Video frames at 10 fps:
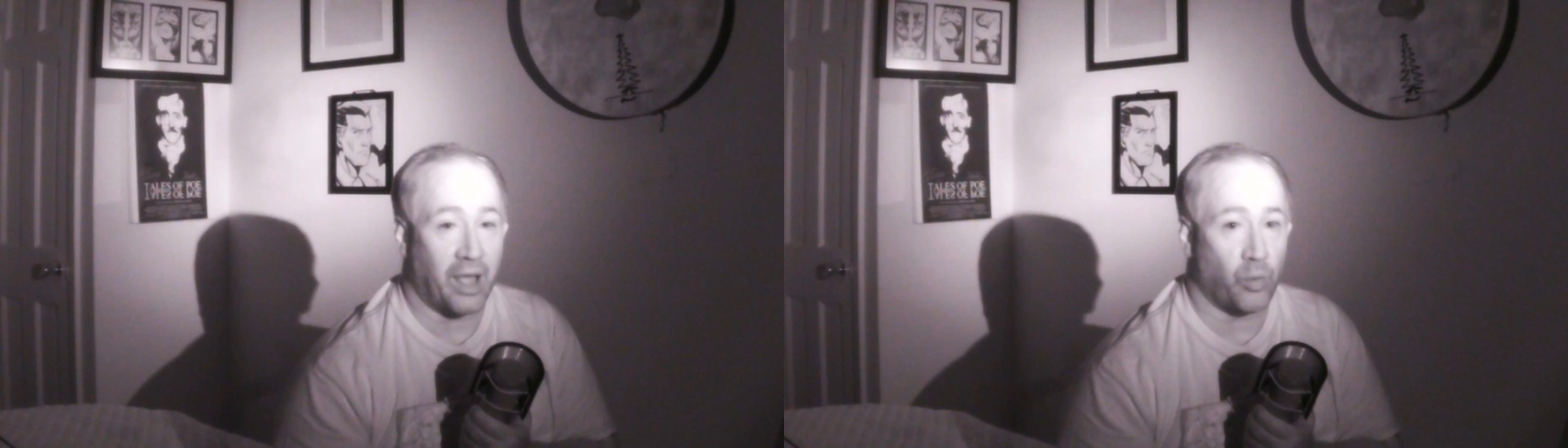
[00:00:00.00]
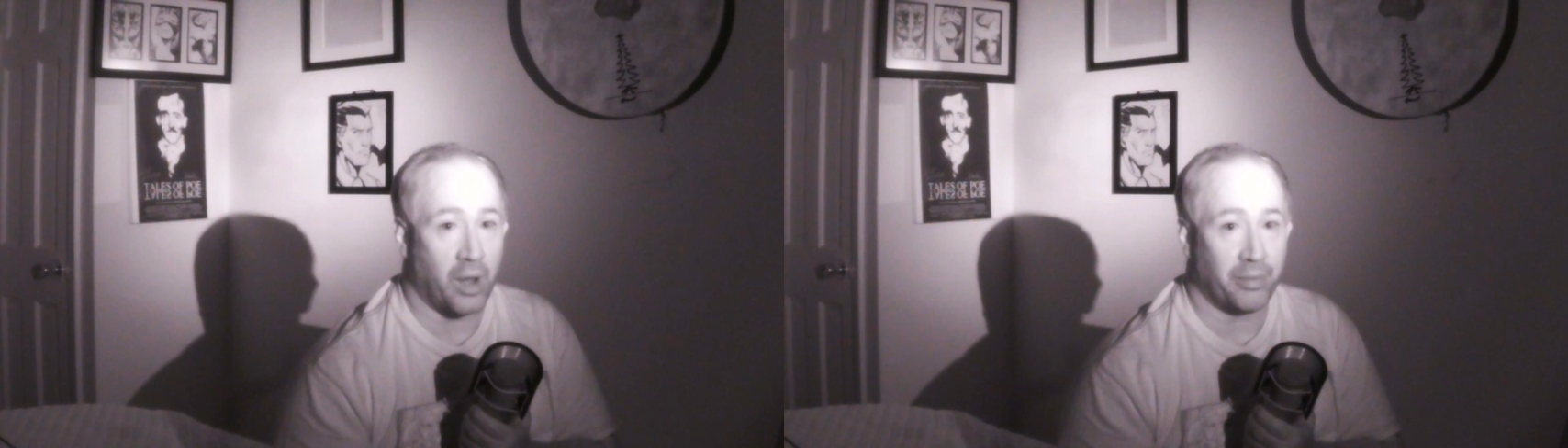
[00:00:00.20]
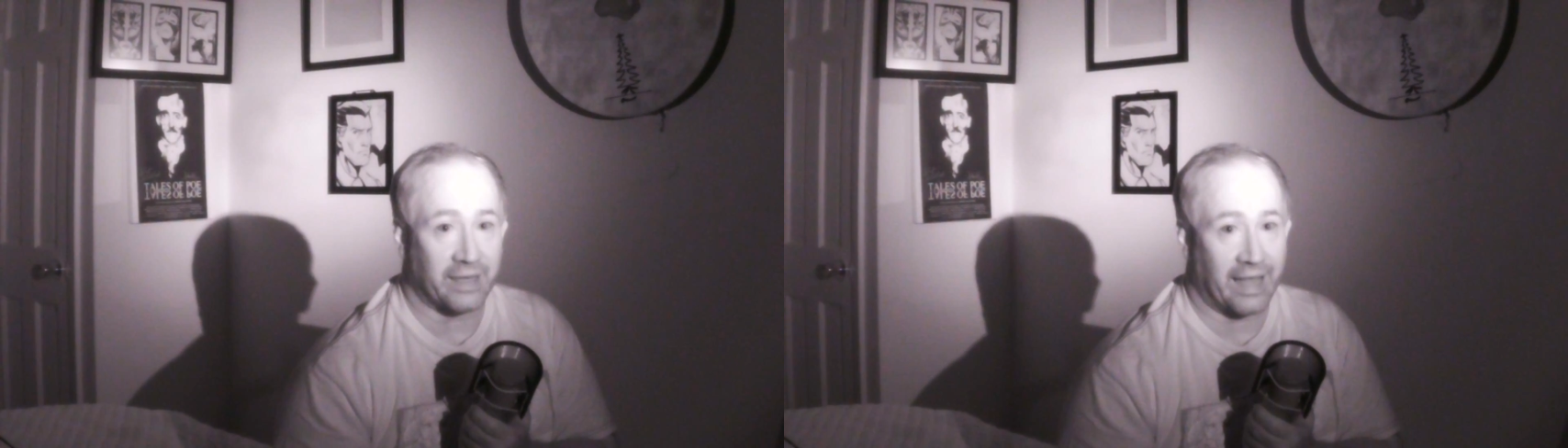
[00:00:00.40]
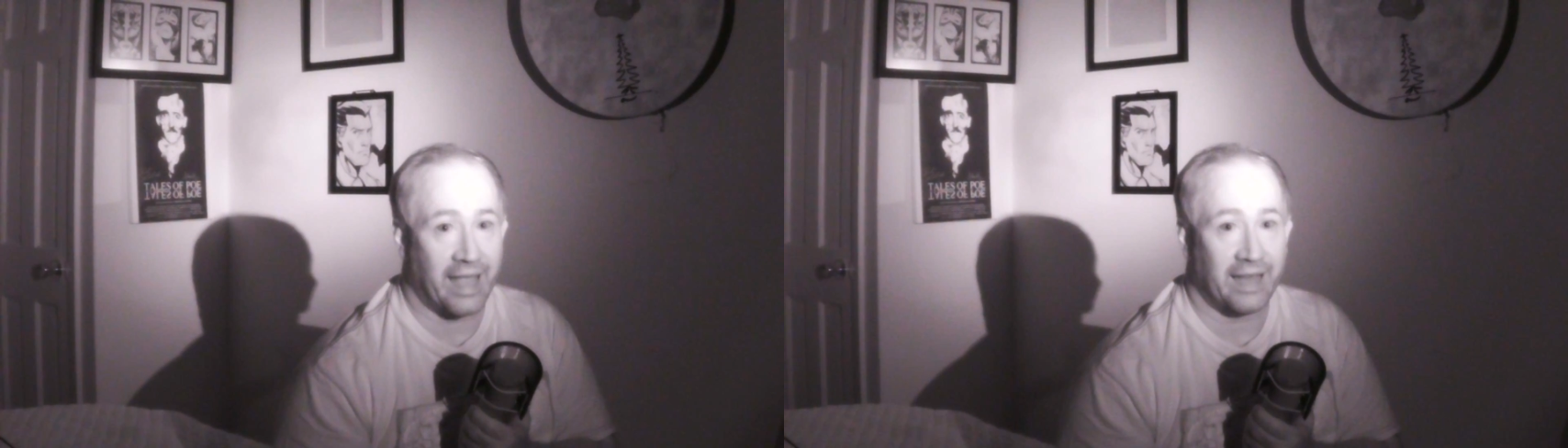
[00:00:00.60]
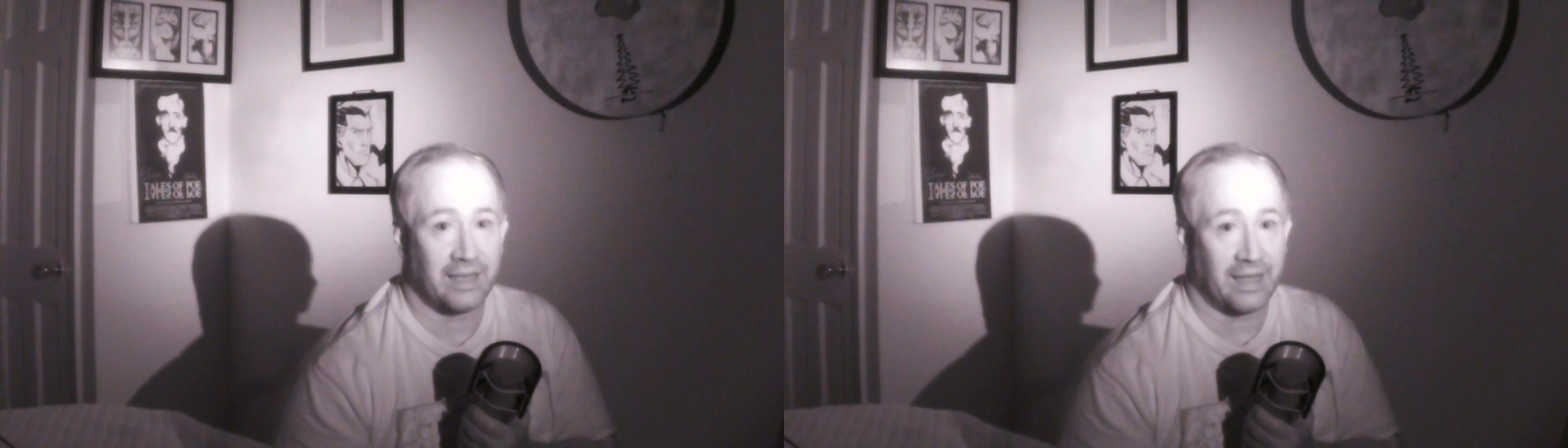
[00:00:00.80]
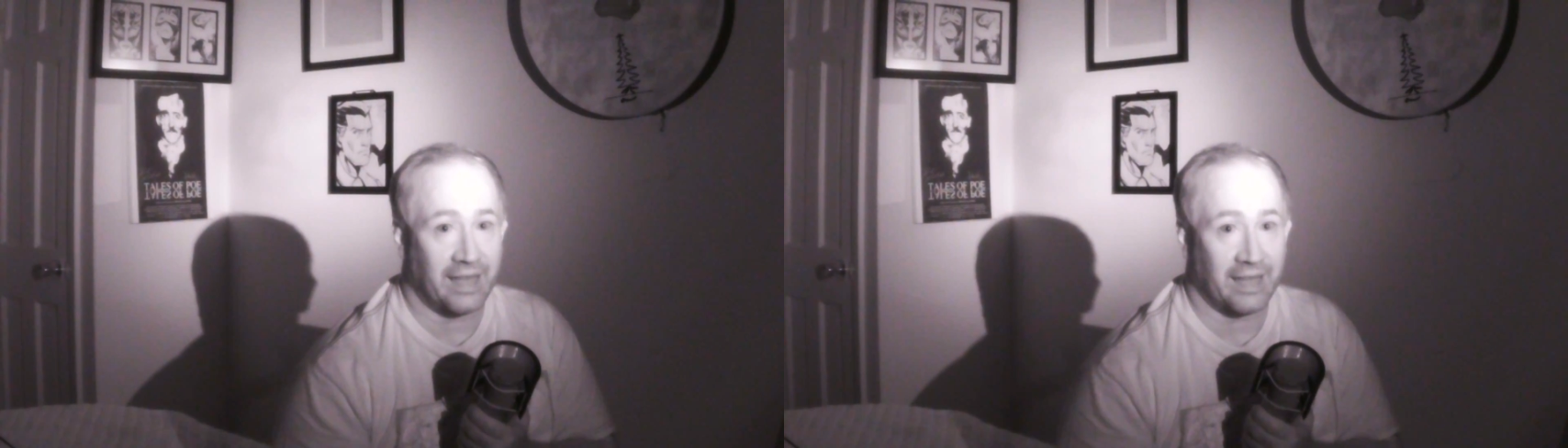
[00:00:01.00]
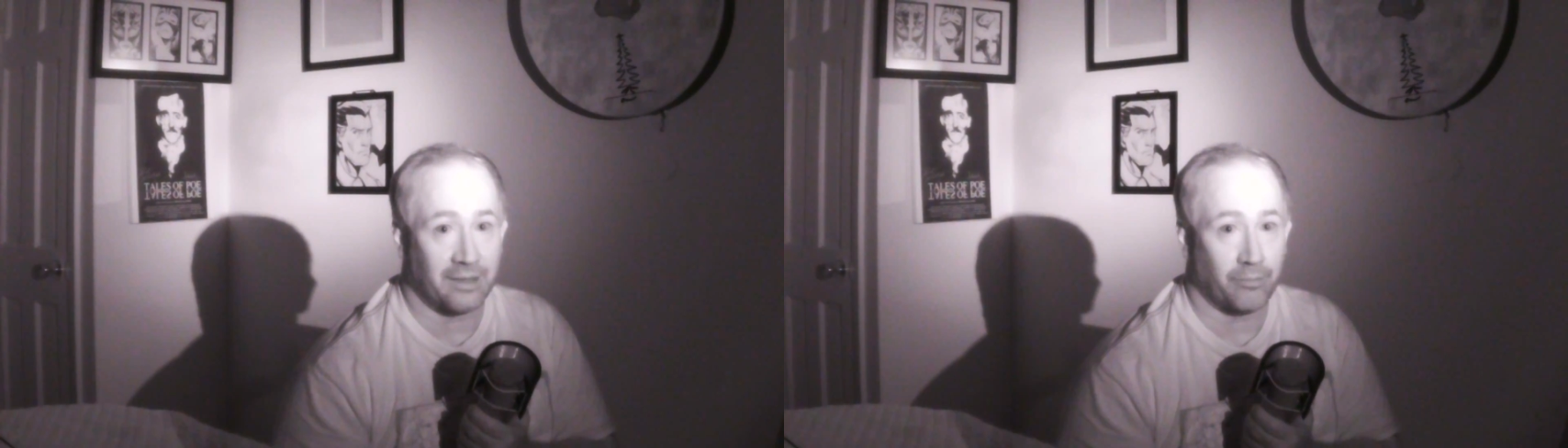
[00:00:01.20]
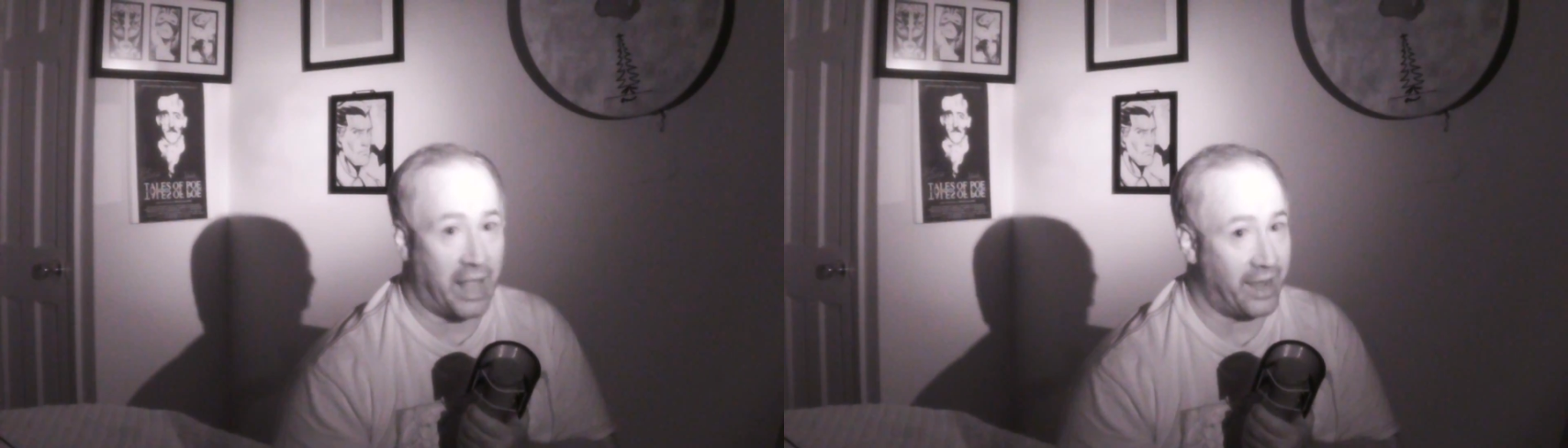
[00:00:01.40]
wobbling head in
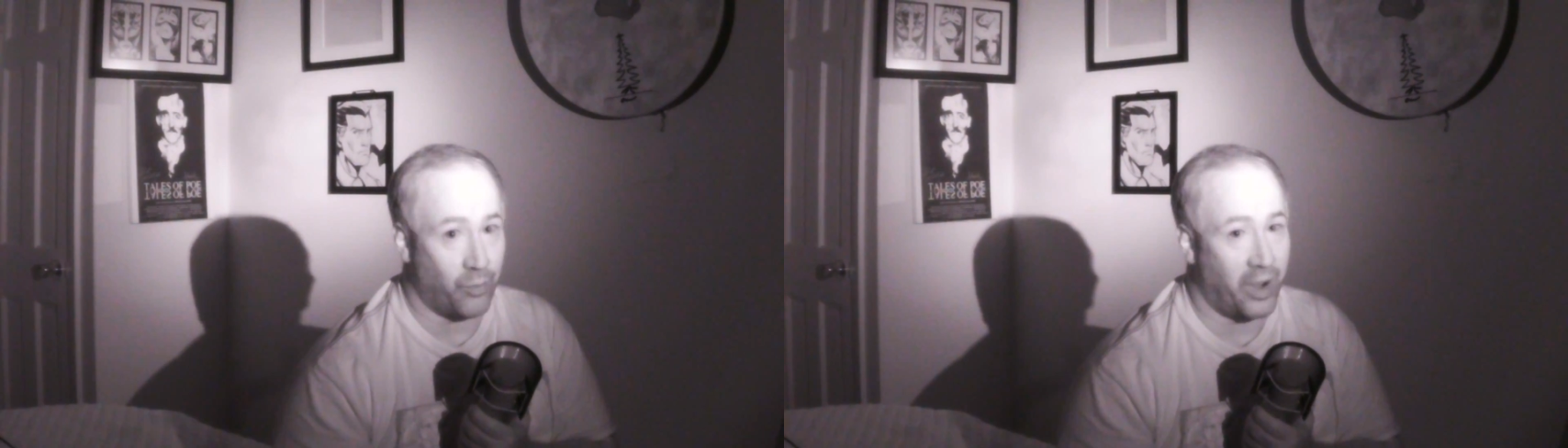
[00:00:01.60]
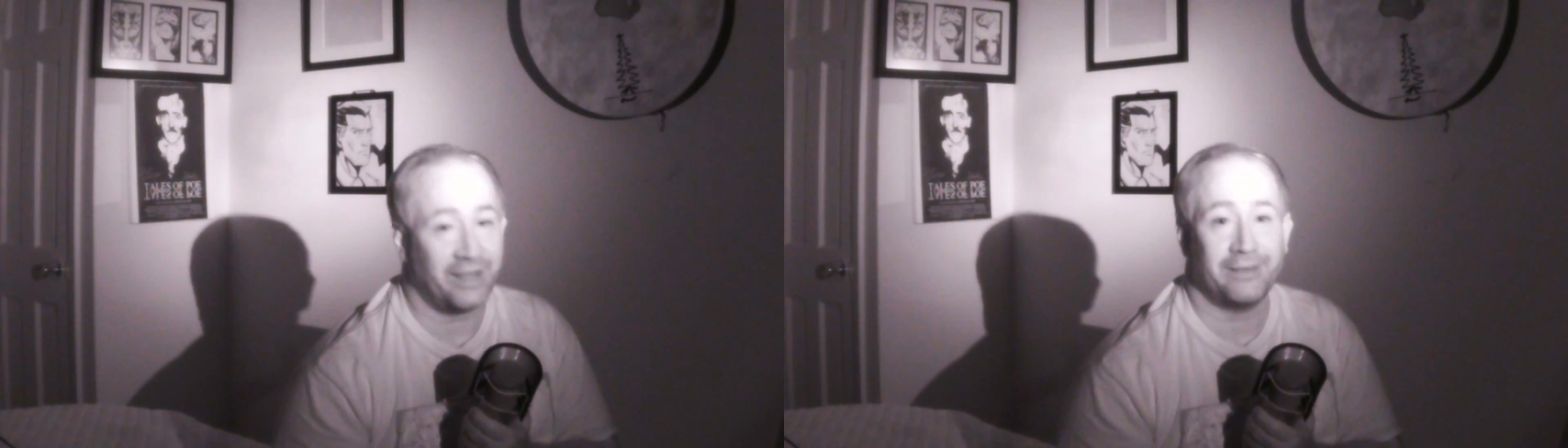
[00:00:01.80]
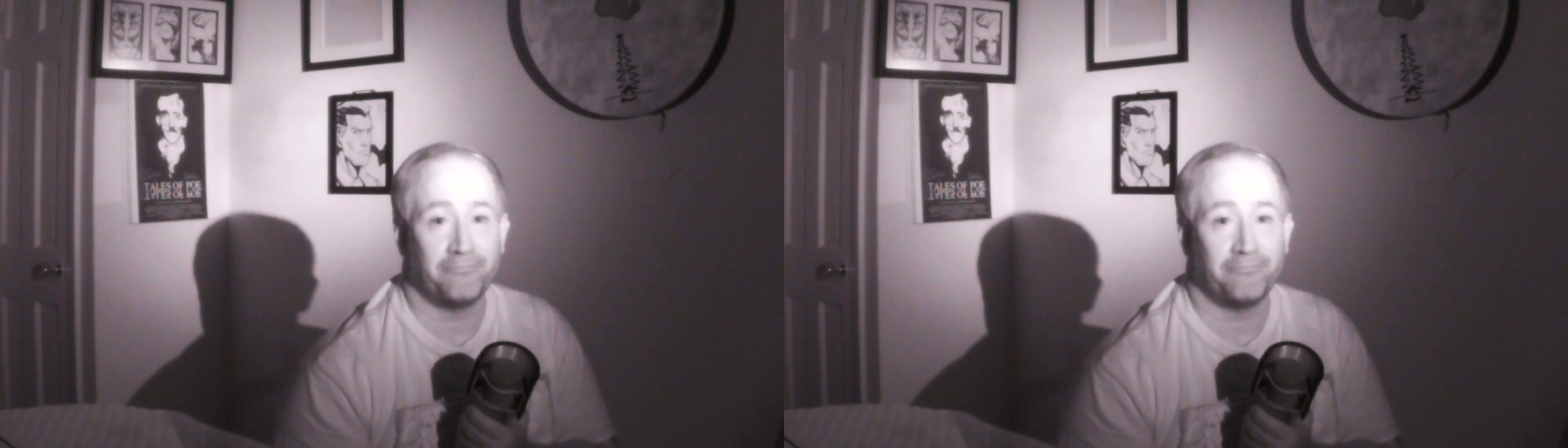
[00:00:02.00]
black and white.